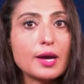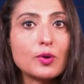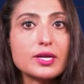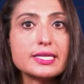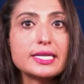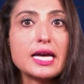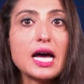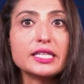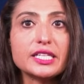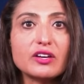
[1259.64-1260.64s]
President
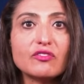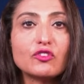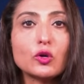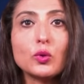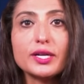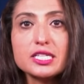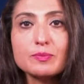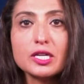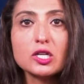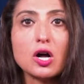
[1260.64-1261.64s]
Aliyev for what has
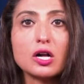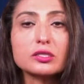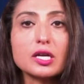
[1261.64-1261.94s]
been called a